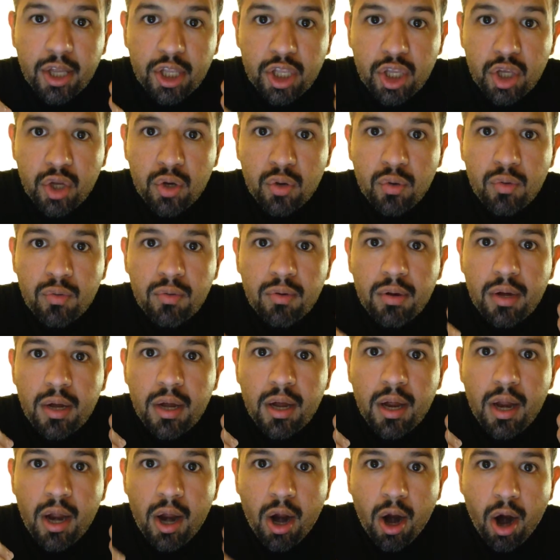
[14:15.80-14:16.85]
You
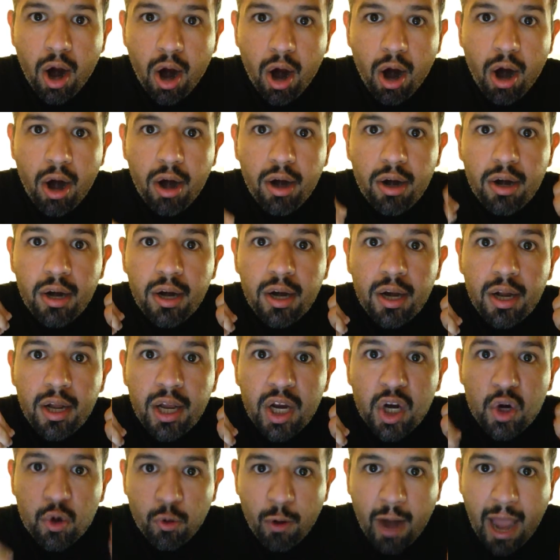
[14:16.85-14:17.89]
are
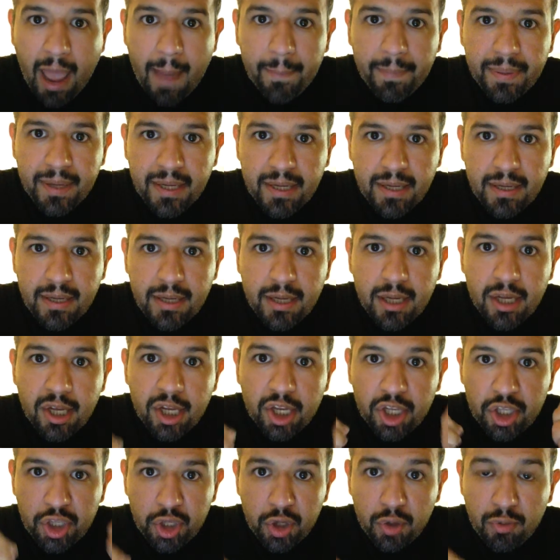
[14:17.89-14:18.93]
crap.
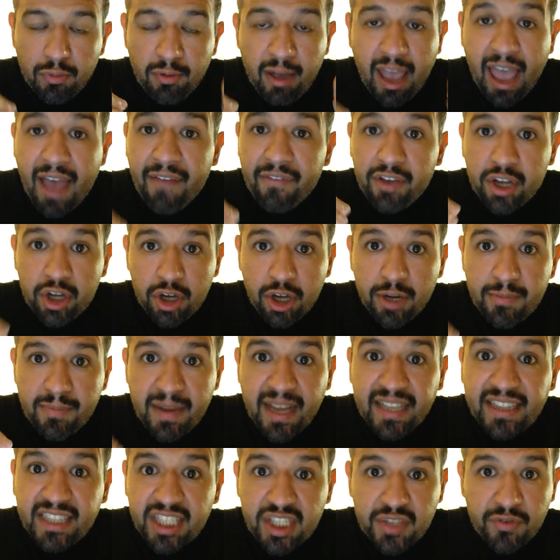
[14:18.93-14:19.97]
You have a good
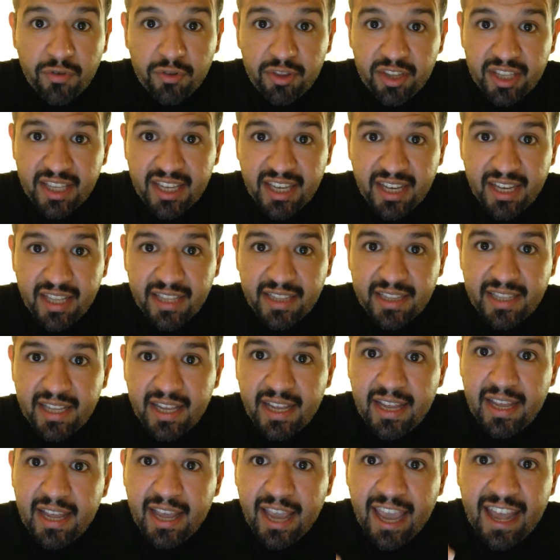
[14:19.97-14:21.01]
message for the kids,
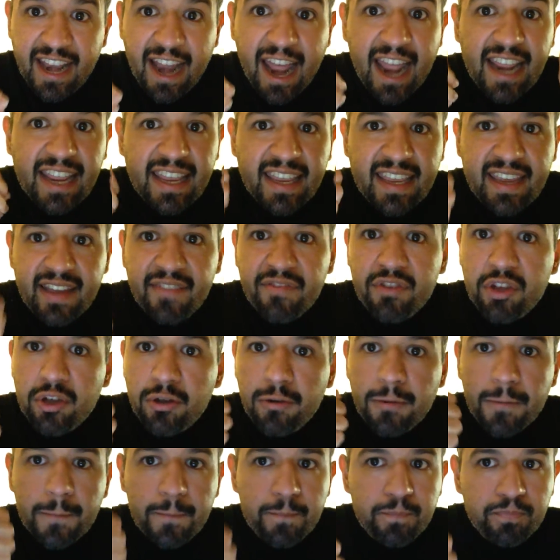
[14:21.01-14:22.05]
and I give
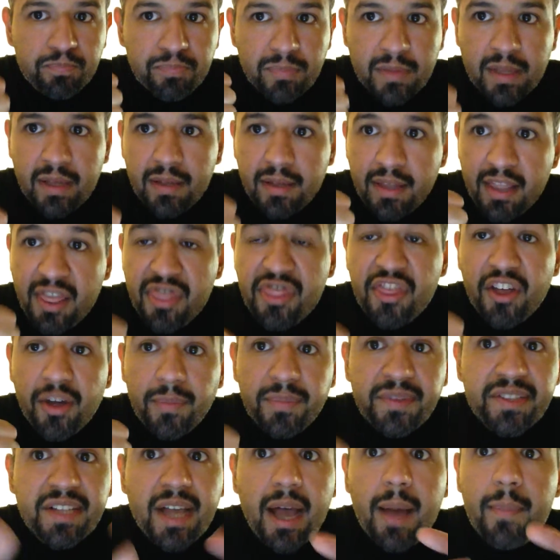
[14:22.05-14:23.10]
you
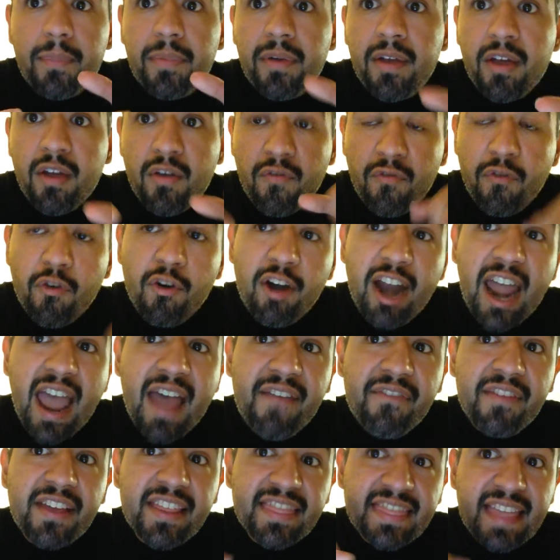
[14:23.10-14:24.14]
thumbs up for
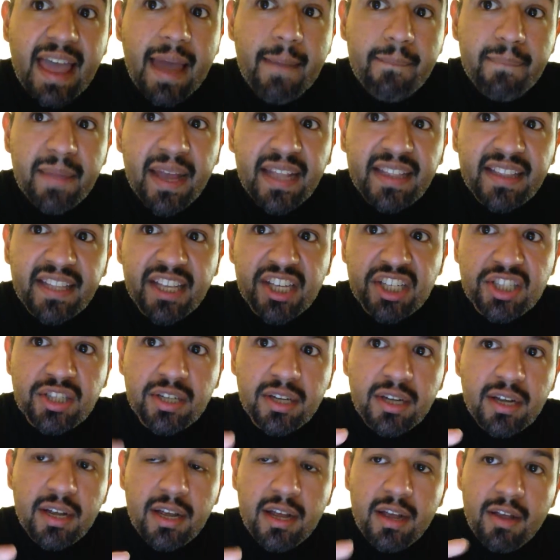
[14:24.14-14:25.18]
having that message
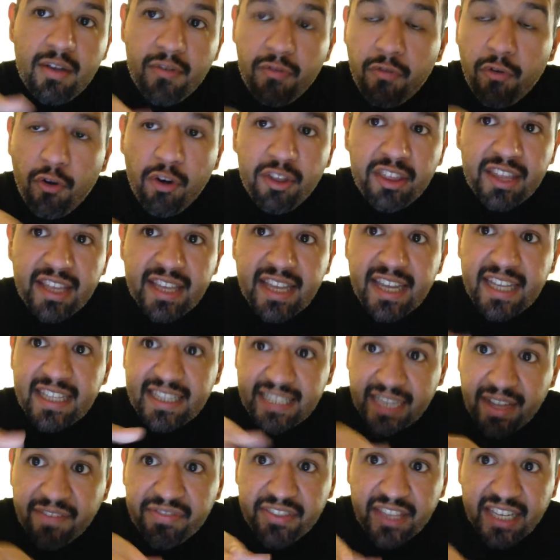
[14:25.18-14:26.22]
for the kids
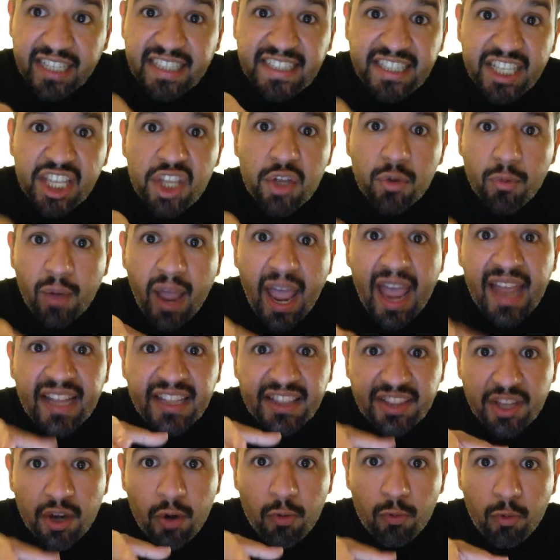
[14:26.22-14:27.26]
if they see you
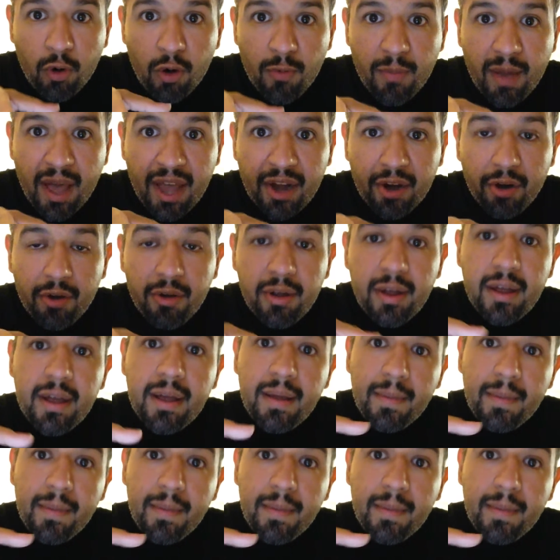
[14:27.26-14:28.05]
as their role model.